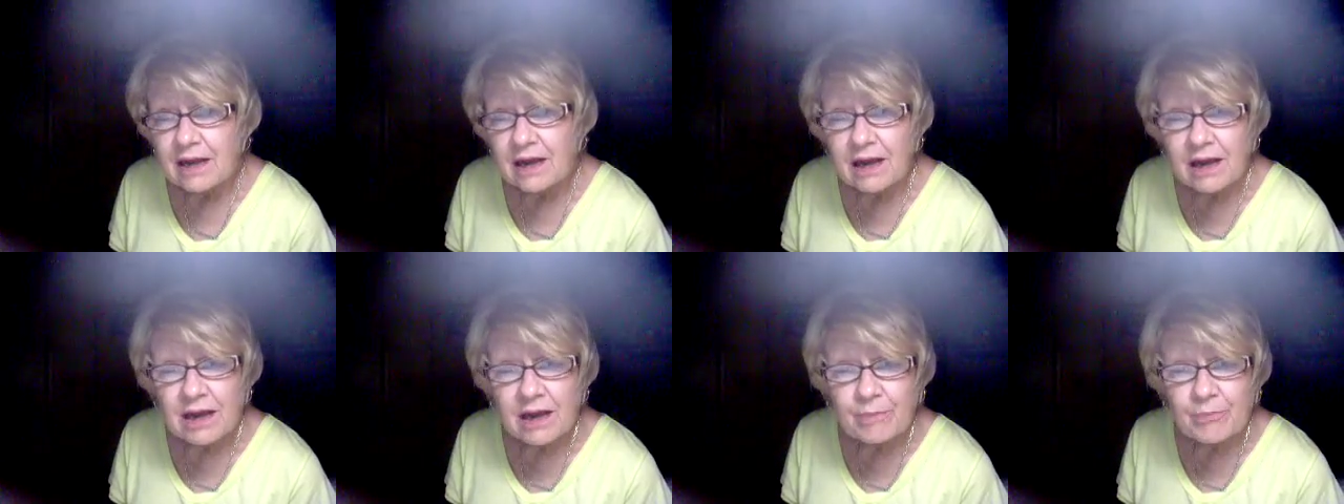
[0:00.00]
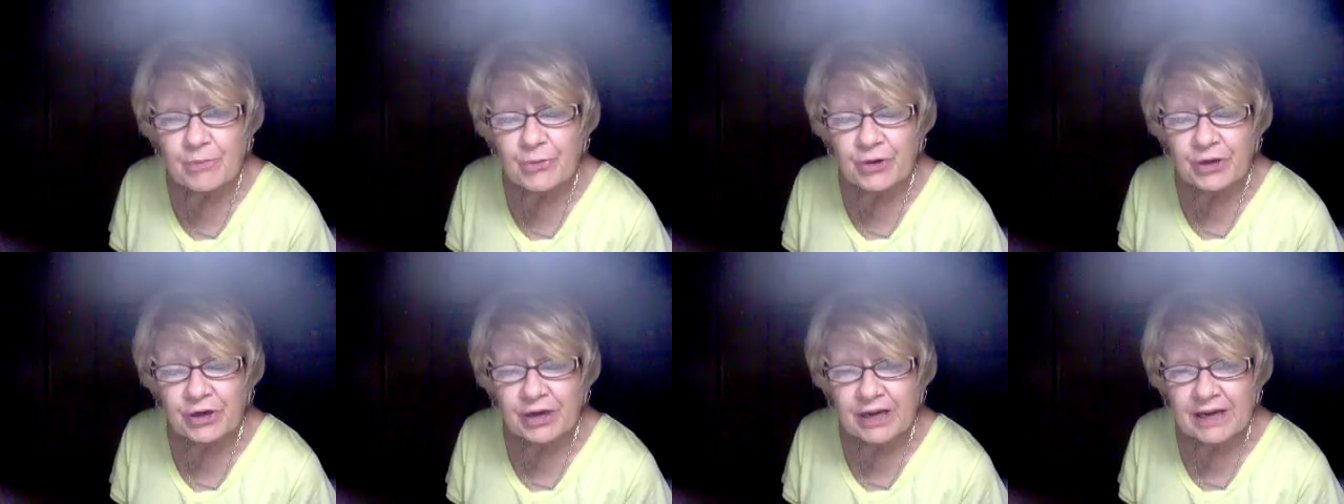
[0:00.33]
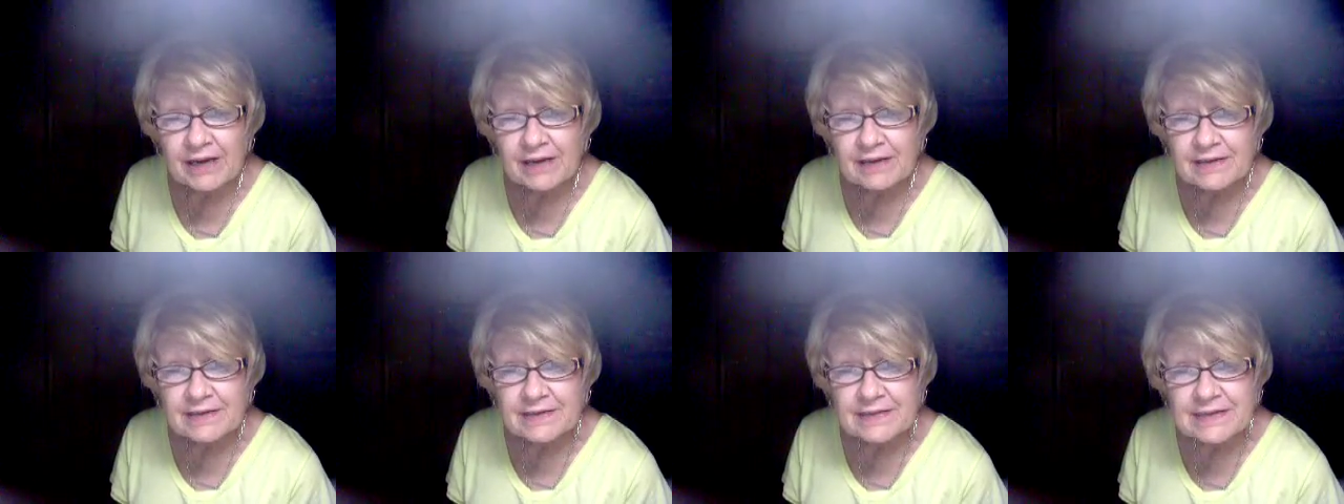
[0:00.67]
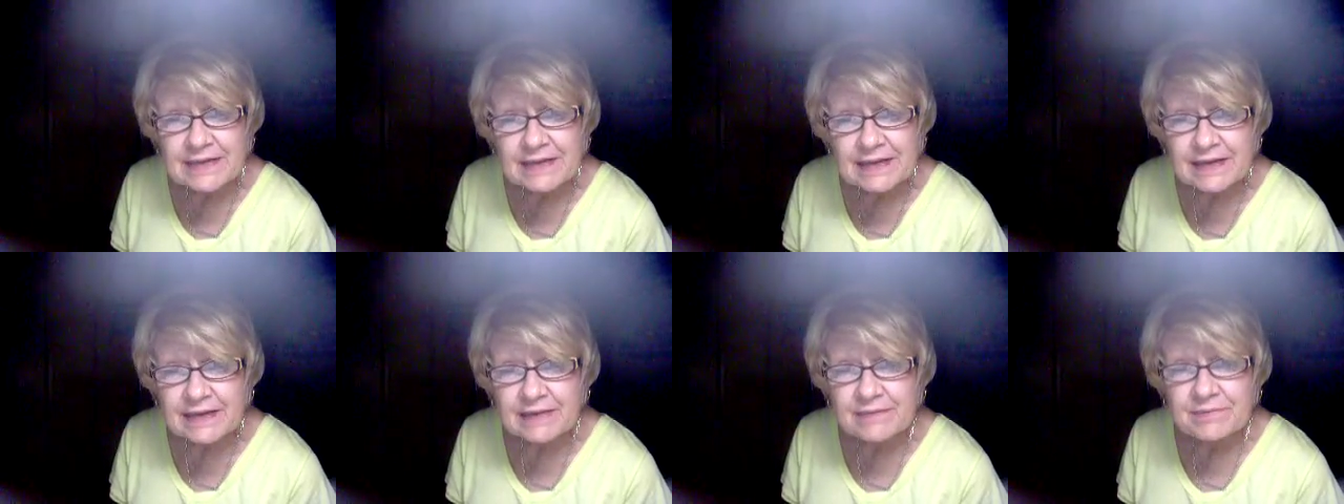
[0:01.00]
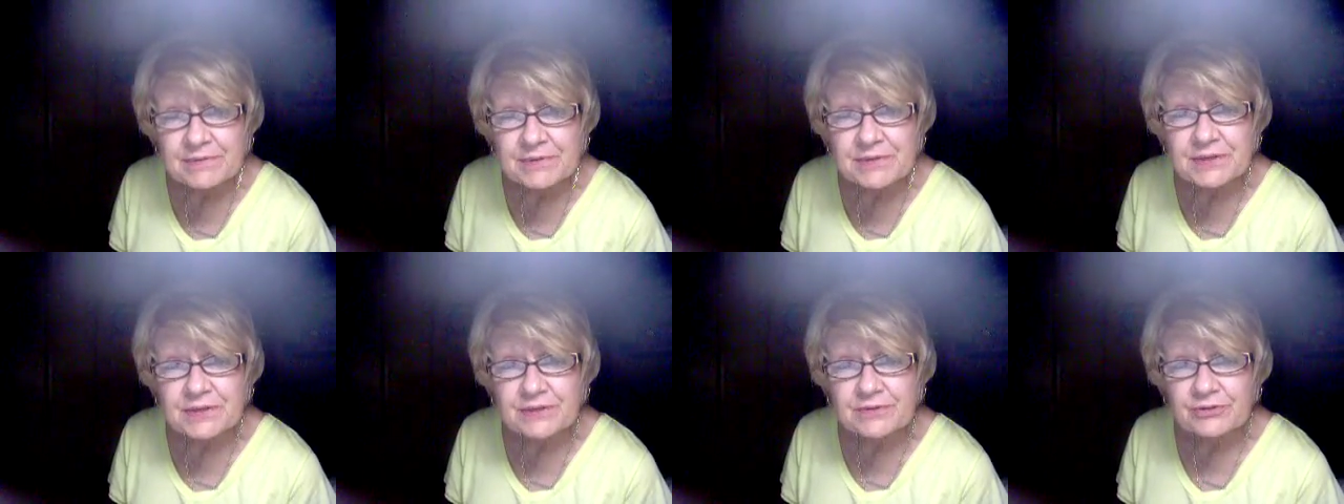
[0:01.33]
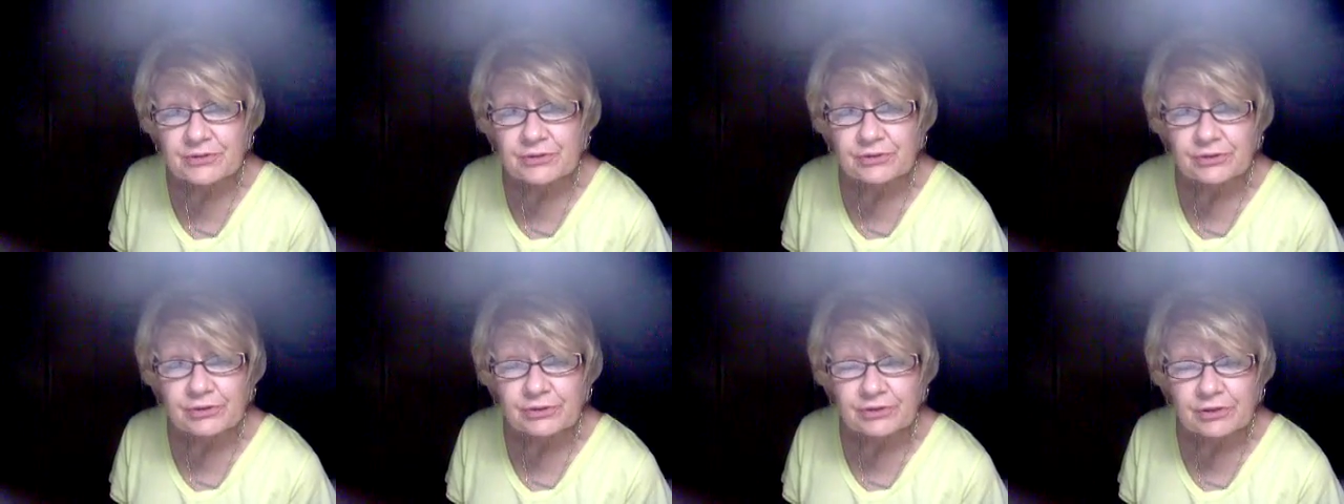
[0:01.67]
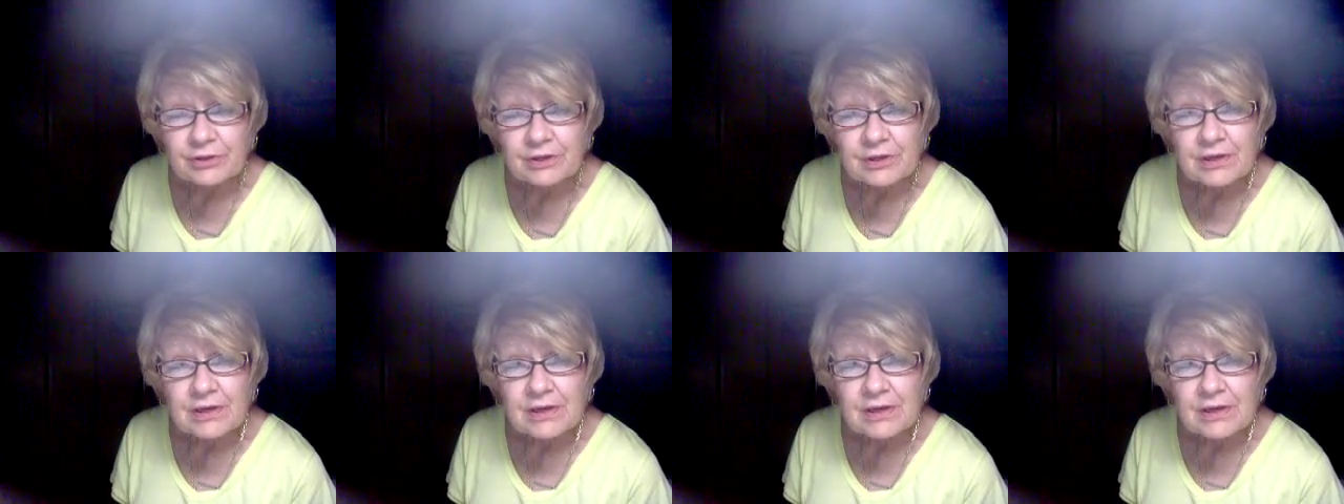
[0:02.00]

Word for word: I'm on xHamster.